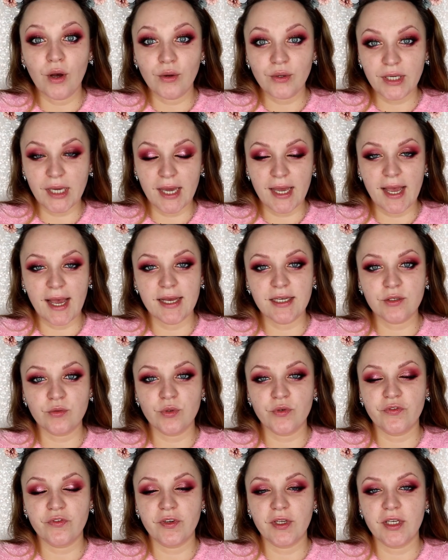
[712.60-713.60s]
Okay, as
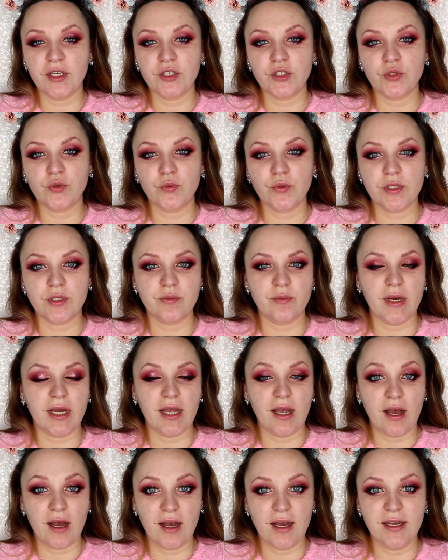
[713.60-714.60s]
we finished with
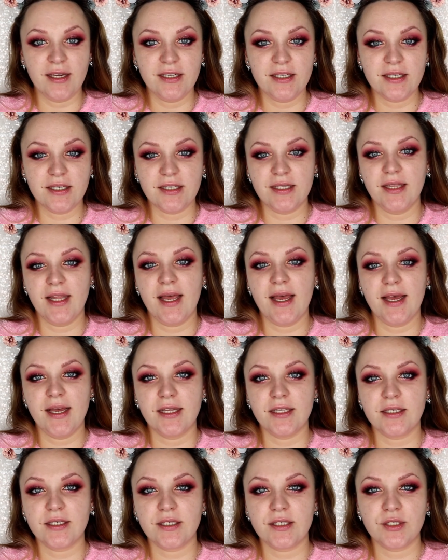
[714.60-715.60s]
my eyes,
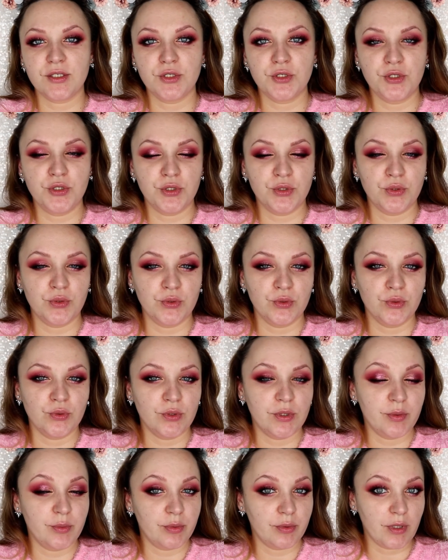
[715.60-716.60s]
let's do
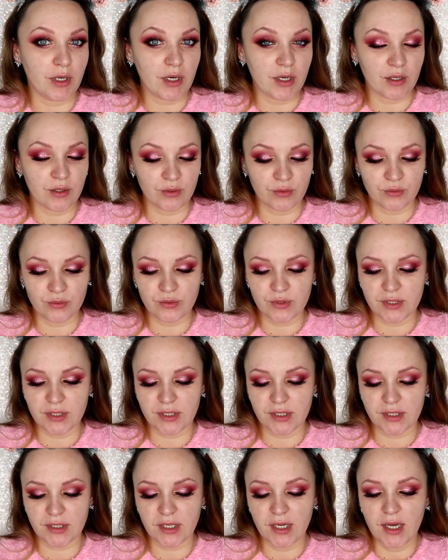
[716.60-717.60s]
the
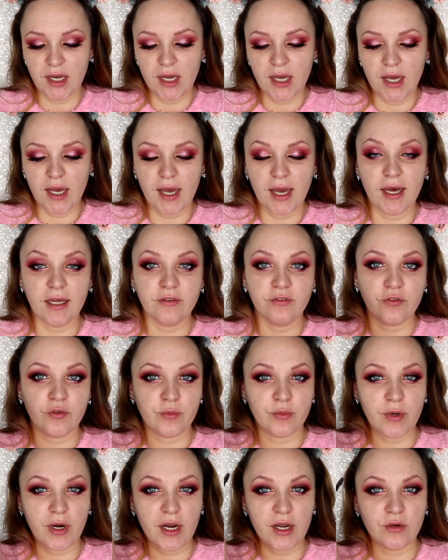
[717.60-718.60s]
brows. And for
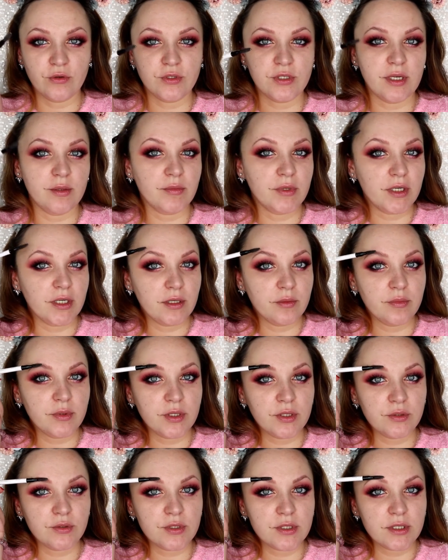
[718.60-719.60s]
brows, I'm gonna be
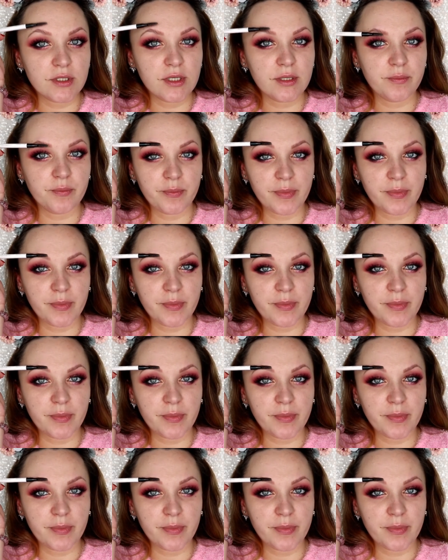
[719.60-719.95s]
using a